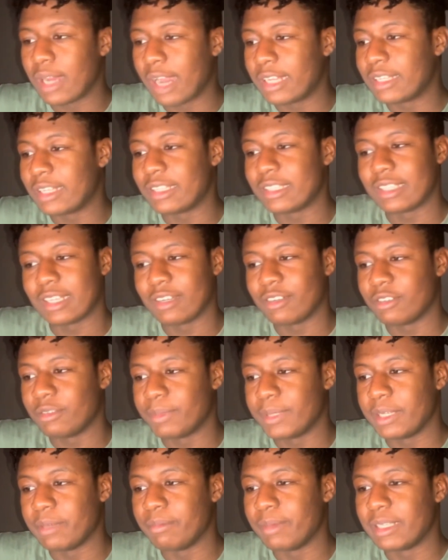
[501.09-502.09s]
I think that would
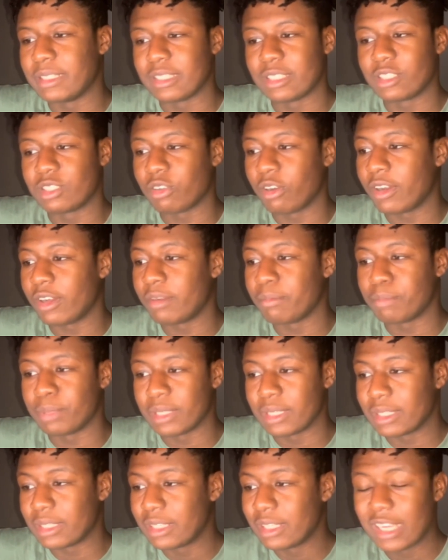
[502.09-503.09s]
be an amazing start.
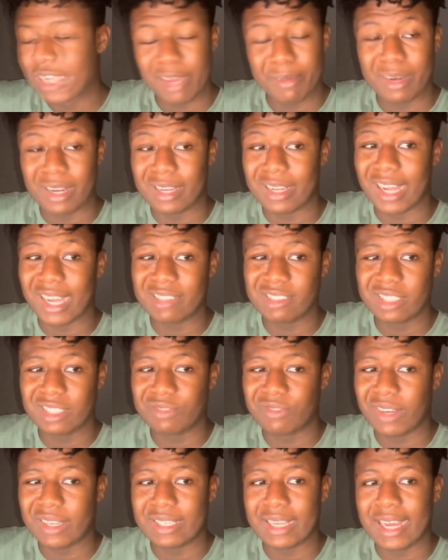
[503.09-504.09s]
But him in the 9th
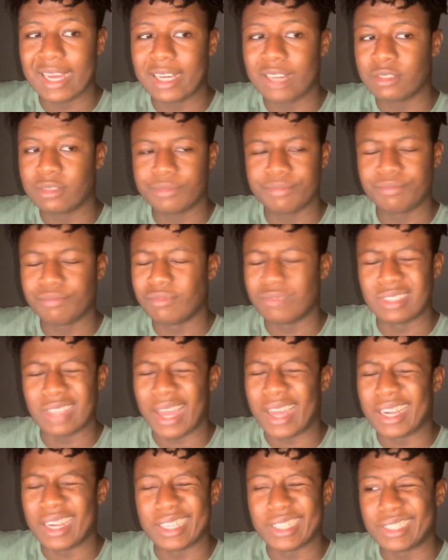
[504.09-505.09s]
seed right now,
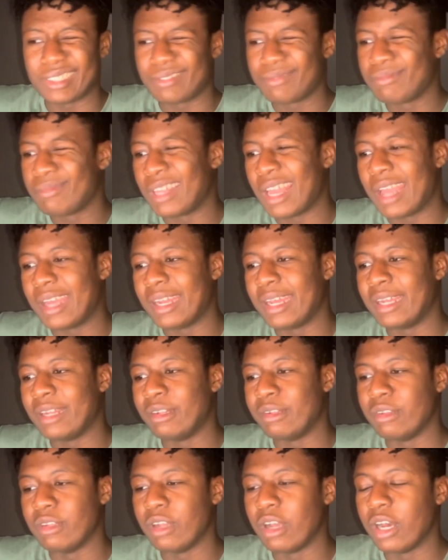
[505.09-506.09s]
not it. And
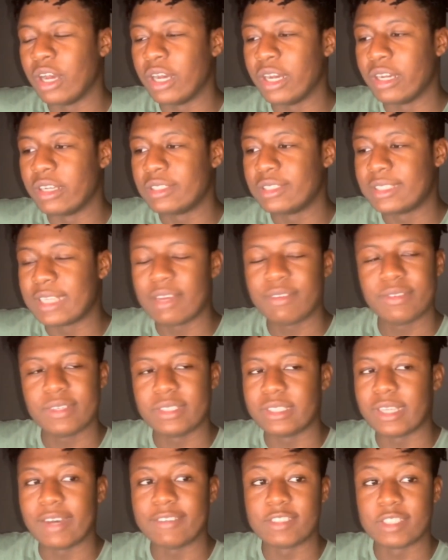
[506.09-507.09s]
then Steph
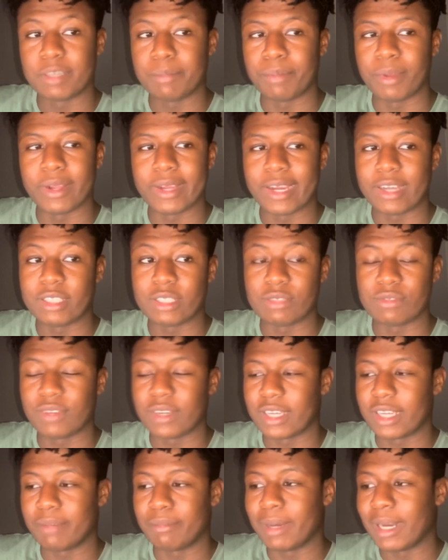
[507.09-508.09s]
is obviously blowing out his
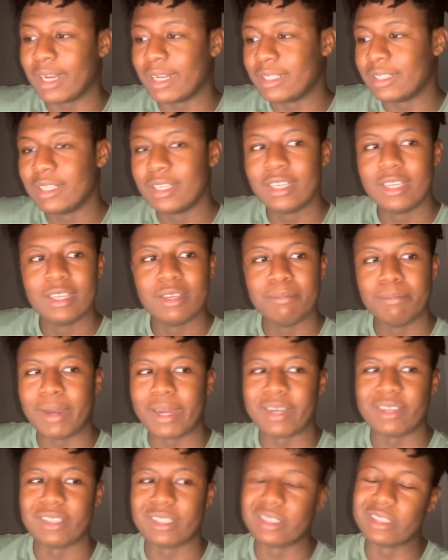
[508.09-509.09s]
fucking mind, but I
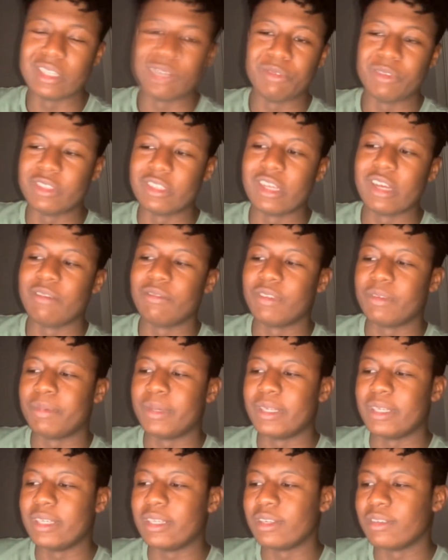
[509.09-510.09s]
don't think he's gonna win
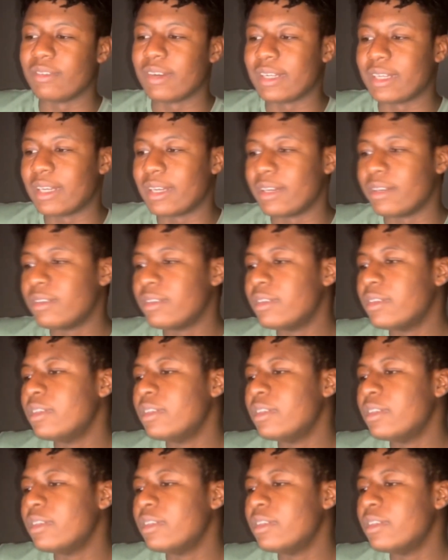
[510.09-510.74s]
MVP either right now.